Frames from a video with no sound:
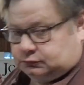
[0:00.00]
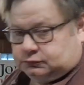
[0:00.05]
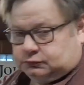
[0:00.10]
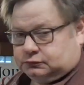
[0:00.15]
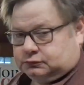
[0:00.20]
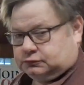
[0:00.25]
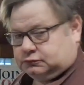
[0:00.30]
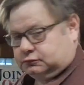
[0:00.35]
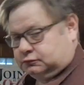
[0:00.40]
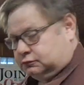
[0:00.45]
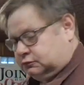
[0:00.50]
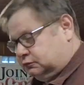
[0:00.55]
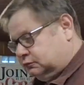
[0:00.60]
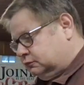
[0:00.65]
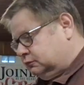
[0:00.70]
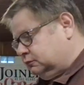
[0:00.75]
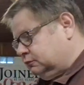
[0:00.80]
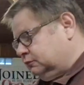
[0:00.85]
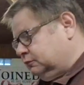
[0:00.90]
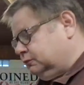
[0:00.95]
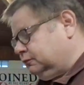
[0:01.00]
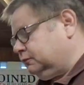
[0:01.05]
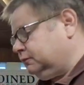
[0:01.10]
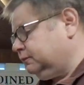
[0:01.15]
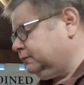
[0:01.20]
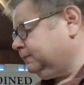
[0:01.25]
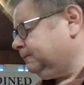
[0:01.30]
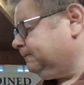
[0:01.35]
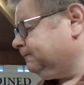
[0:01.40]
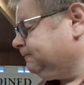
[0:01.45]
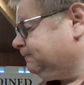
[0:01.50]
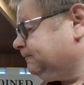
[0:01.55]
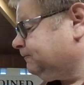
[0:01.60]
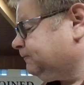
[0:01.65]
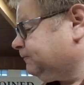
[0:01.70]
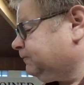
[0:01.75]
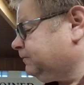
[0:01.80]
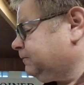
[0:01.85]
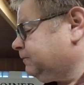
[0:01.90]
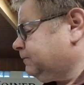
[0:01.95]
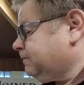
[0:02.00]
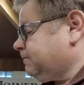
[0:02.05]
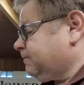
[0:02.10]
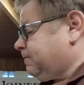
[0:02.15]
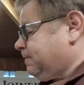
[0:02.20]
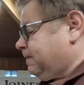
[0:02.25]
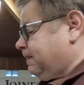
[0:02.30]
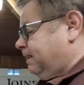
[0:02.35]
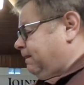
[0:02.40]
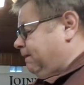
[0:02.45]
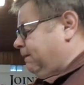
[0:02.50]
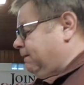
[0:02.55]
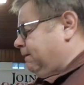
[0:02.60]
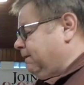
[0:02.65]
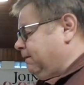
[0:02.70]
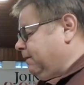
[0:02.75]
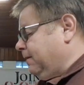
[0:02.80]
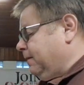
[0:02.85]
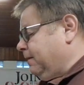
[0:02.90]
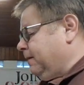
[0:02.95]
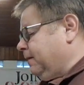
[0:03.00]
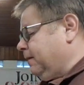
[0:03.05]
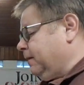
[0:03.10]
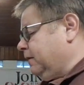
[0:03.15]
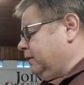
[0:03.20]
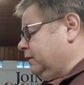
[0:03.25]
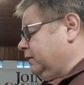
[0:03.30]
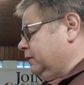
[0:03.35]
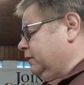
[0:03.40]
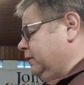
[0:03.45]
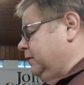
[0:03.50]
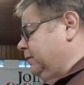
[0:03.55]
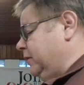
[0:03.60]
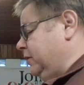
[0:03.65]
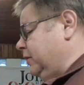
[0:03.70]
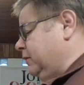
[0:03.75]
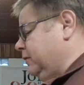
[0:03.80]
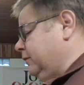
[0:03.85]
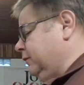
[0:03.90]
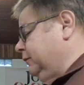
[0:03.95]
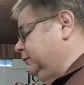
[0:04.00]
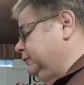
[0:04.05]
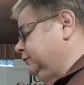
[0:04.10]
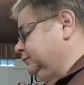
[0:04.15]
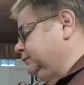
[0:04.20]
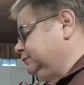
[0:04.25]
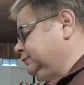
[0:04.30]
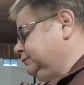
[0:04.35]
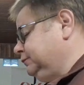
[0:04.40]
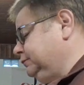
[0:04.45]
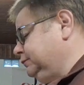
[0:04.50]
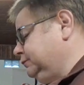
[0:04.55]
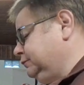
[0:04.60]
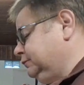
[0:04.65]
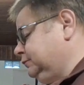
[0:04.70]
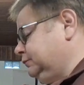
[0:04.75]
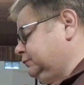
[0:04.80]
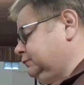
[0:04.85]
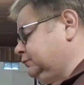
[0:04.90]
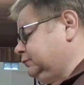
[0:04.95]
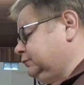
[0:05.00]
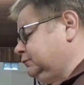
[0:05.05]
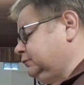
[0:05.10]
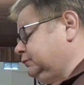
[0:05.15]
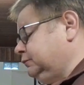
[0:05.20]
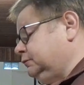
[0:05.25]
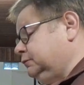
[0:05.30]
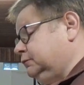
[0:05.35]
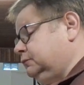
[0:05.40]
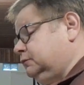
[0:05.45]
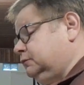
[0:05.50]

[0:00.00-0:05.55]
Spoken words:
don't we see, before we go too far away from it, in verse 3,